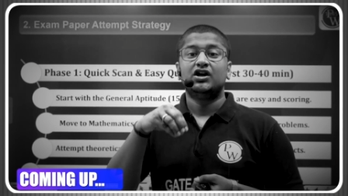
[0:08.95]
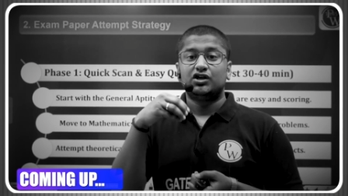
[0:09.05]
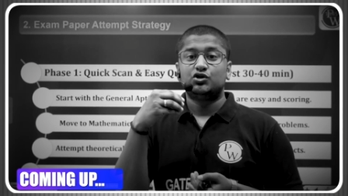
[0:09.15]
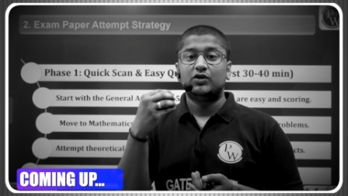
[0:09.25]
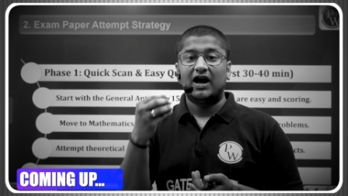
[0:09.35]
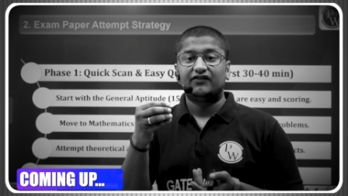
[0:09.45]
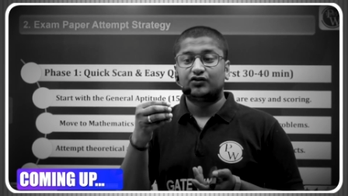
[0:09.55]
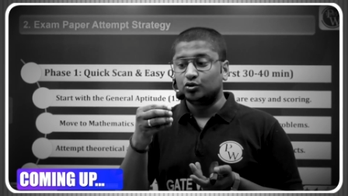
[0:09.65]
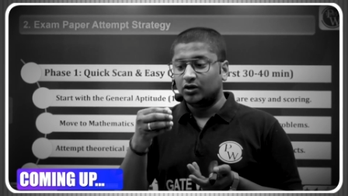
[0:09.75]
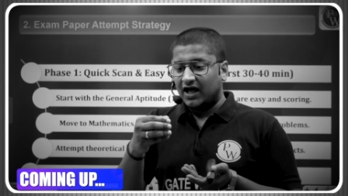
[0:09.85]
you have
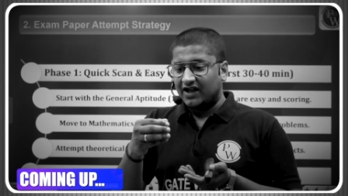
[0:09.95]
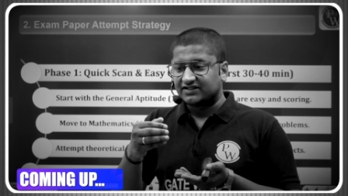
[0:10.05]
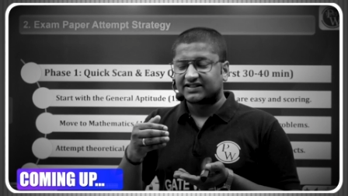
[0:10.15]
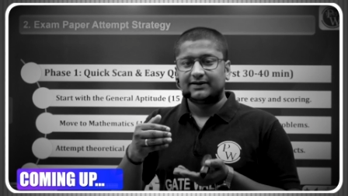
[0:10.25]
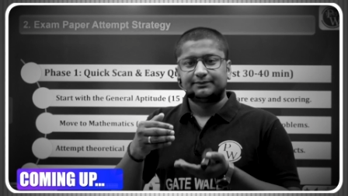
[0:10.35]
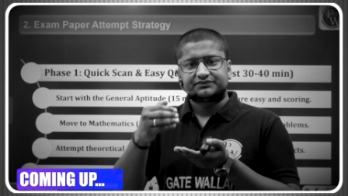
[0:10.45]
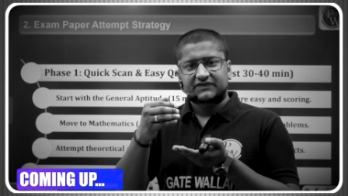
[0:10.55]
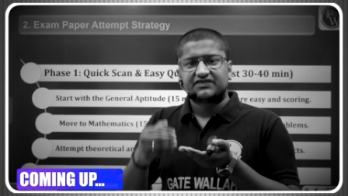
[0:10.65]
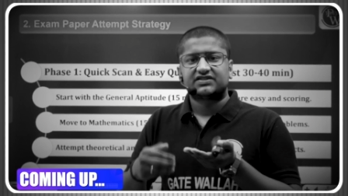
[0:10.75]
to i will say give some